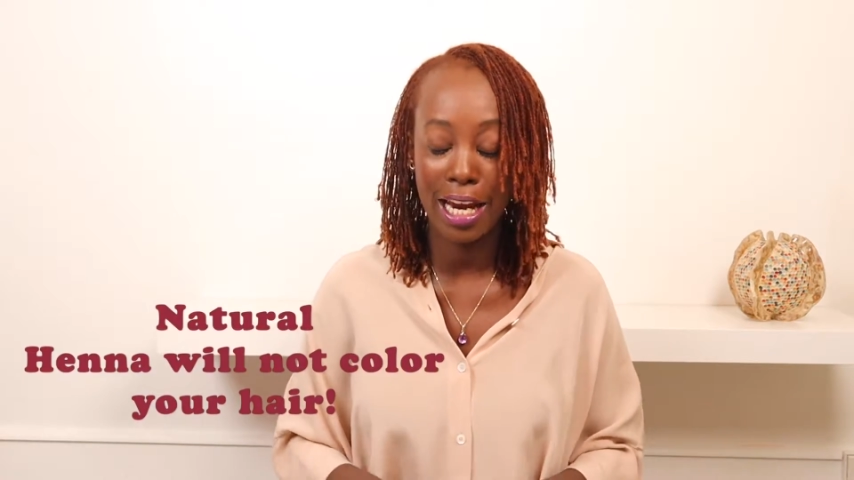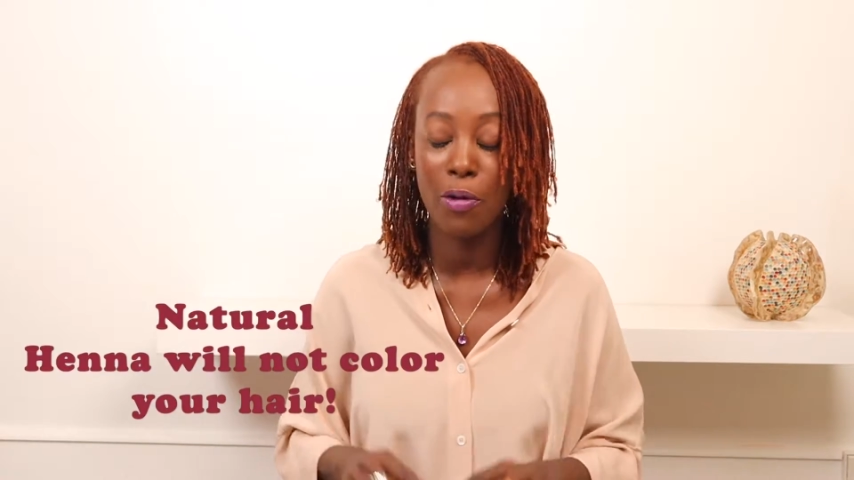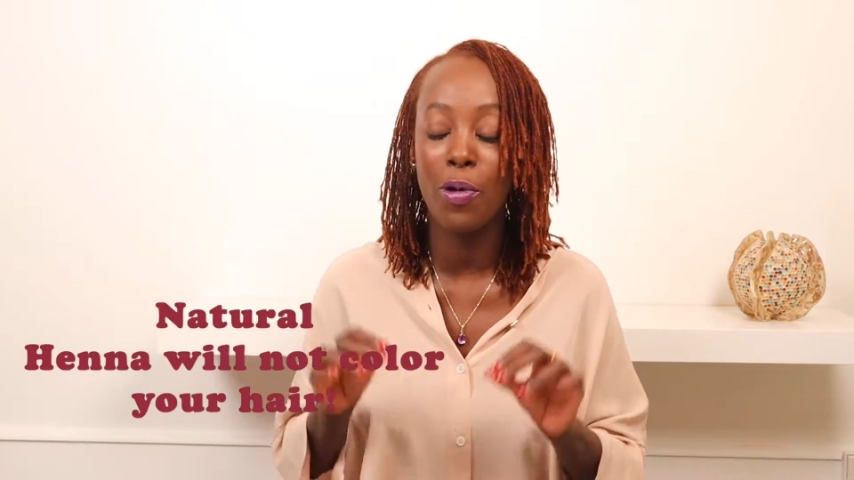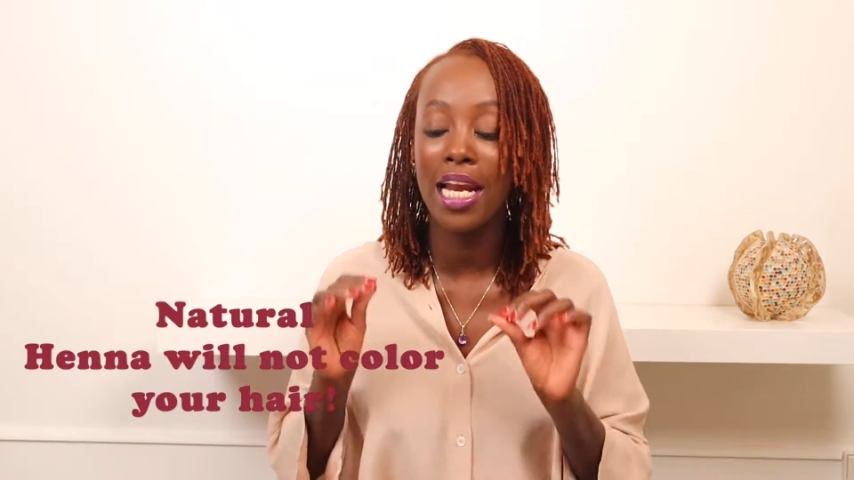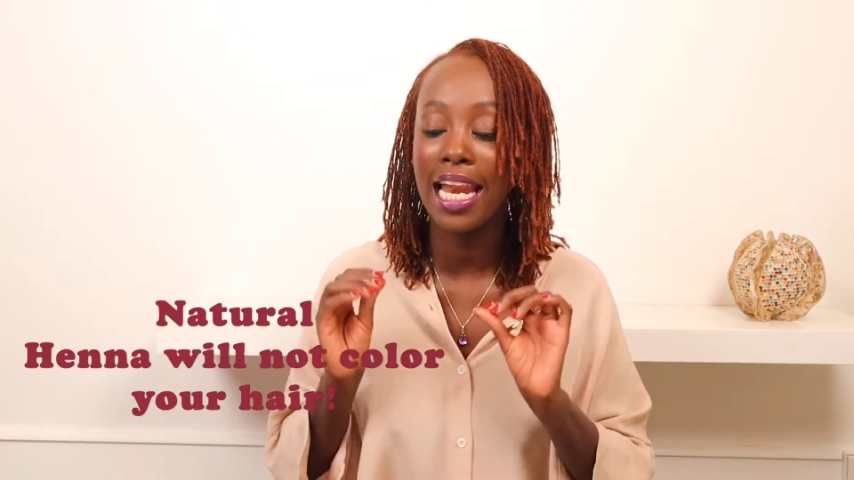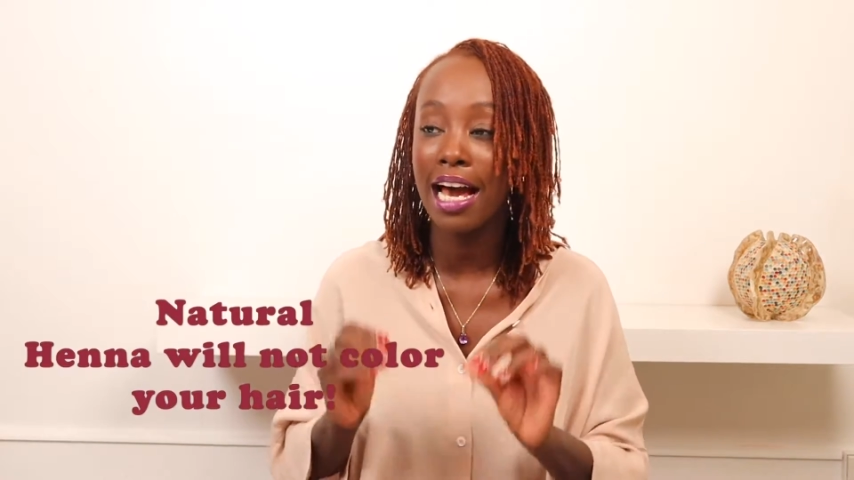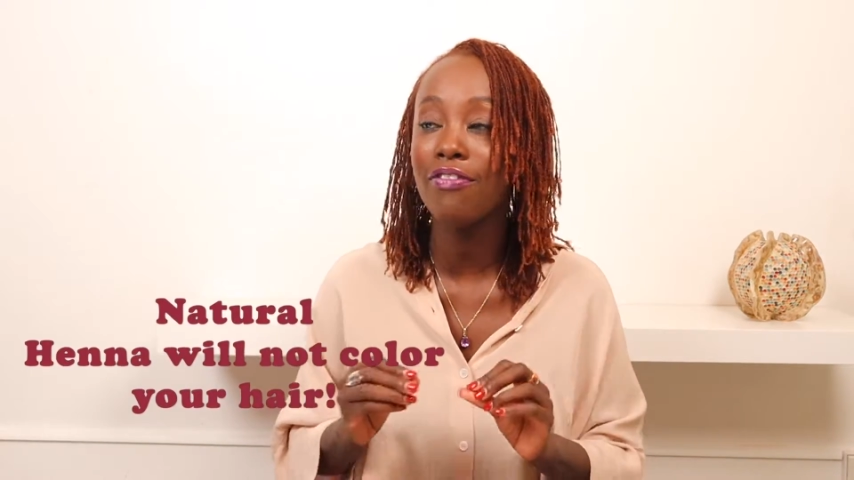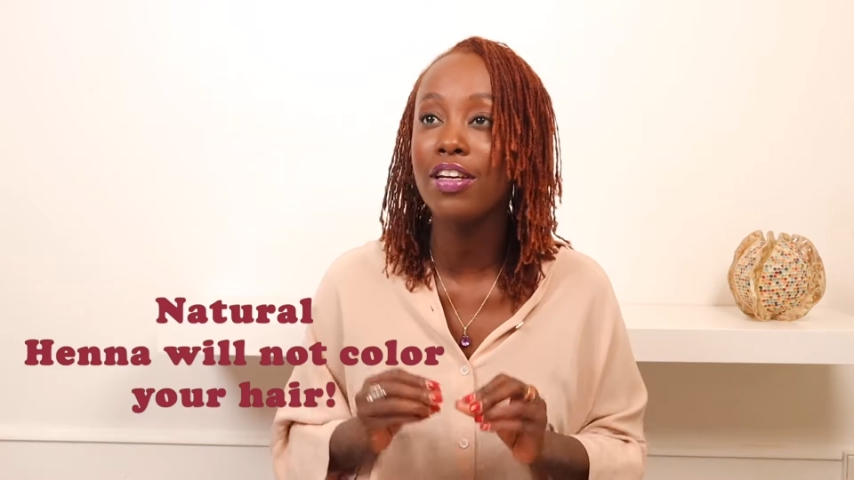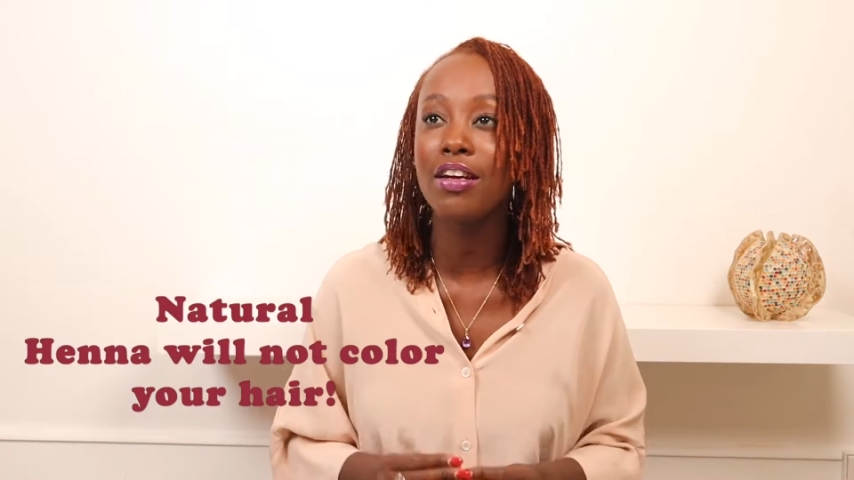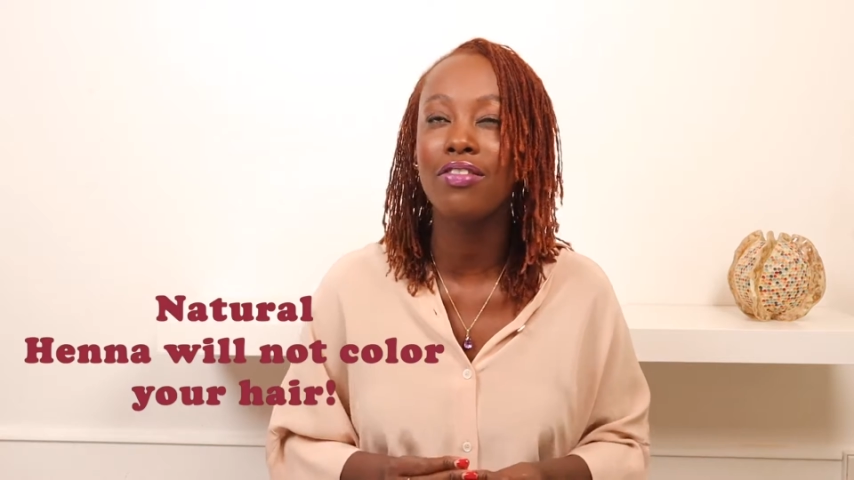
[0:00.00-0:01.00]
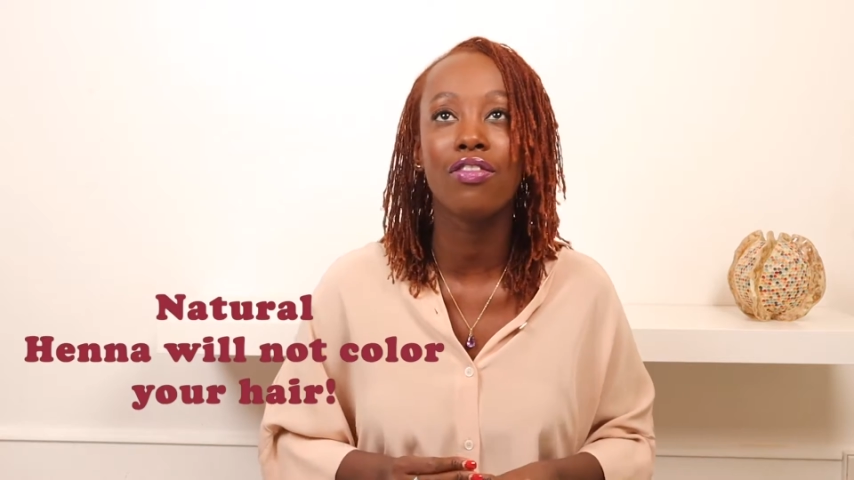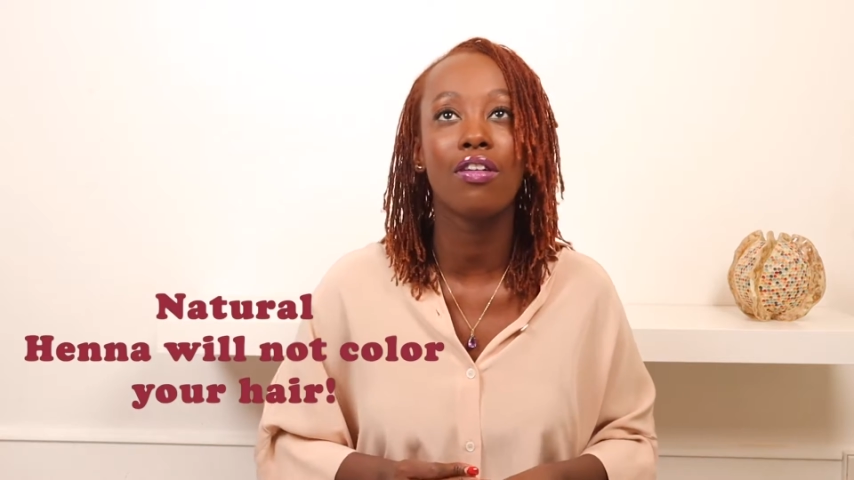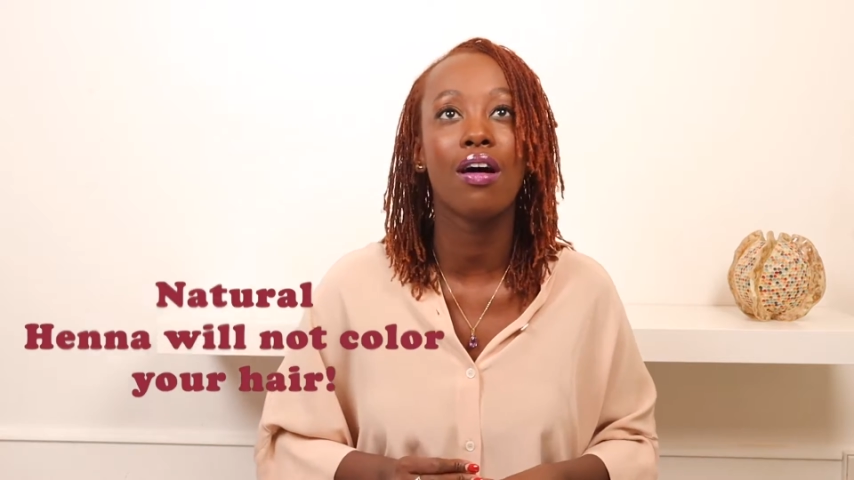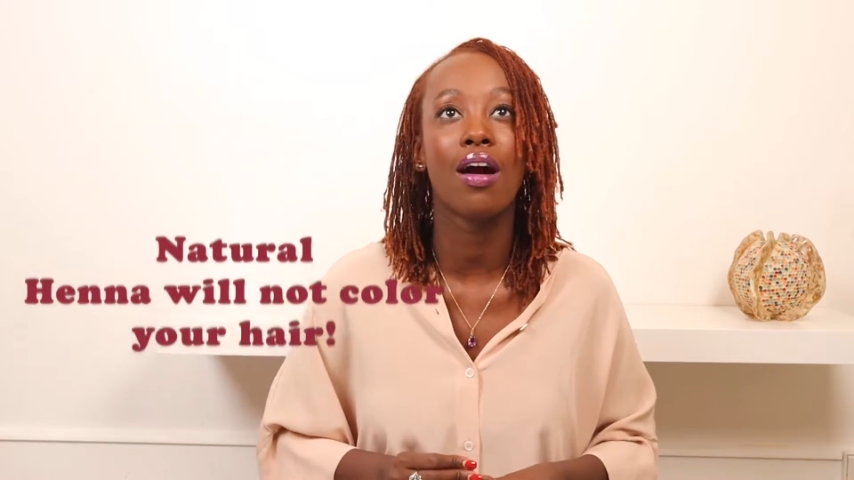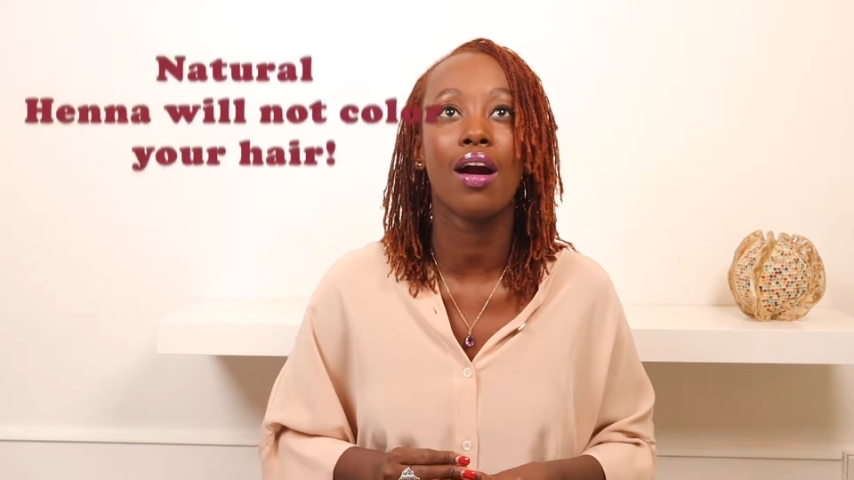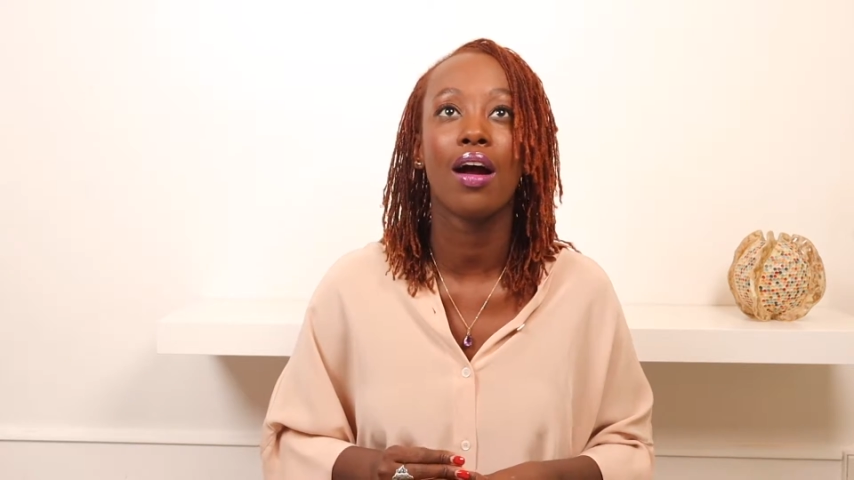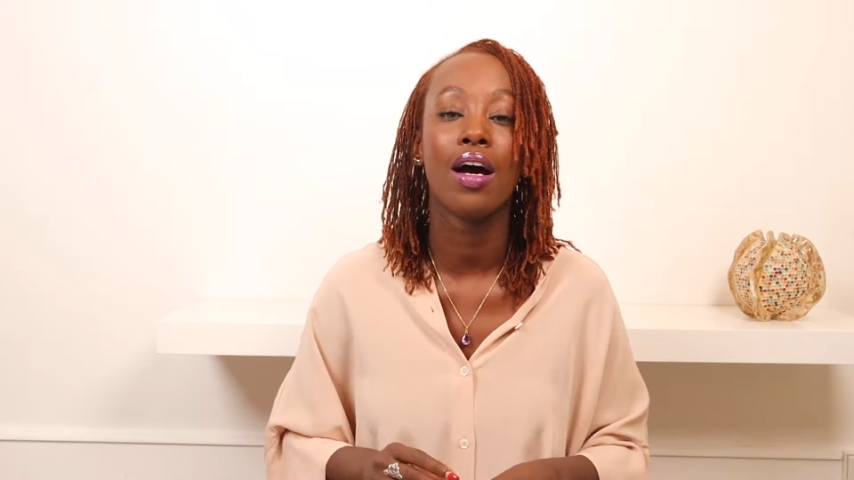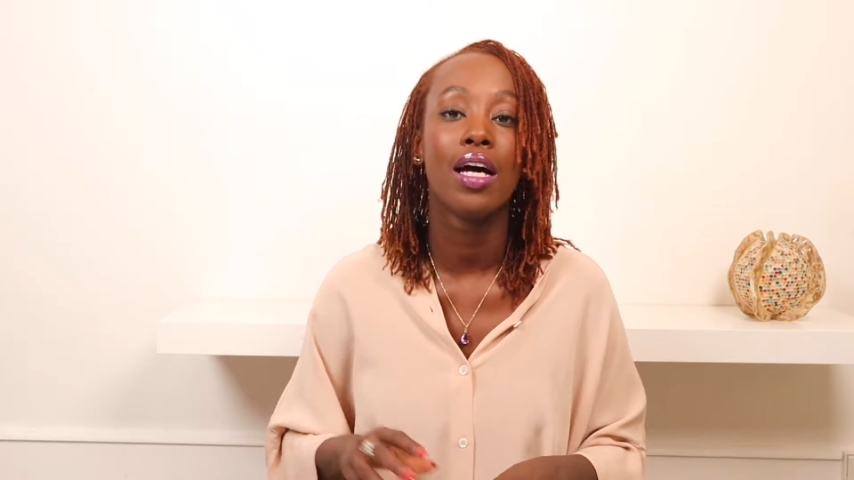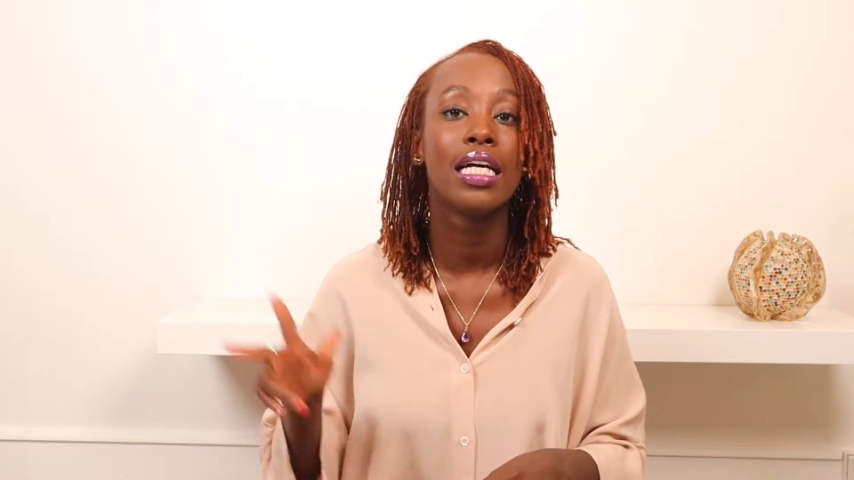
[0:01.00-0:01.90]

and we left it for